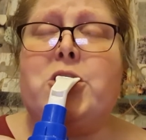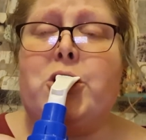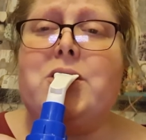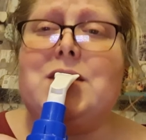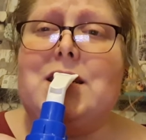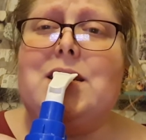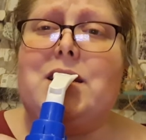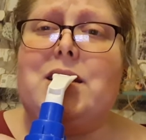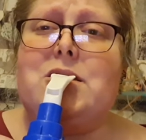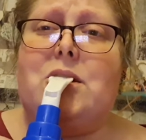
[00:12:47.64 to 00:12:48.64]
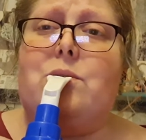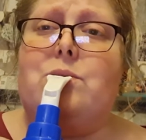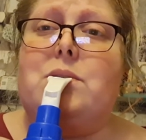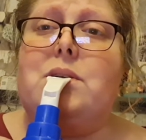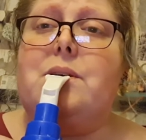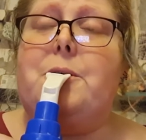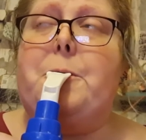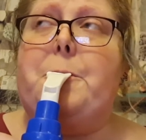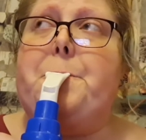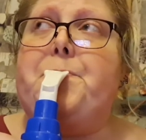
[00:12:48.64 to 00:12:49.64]
13 years old.
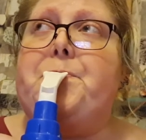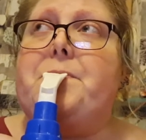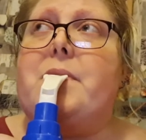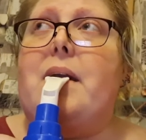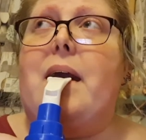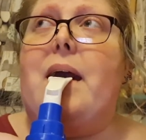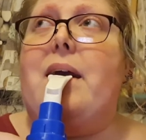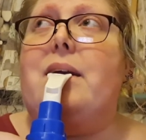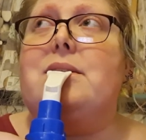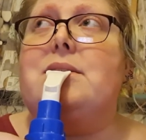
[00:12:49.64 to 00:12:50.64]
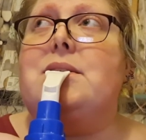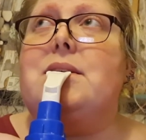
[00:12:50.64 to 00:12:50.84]
And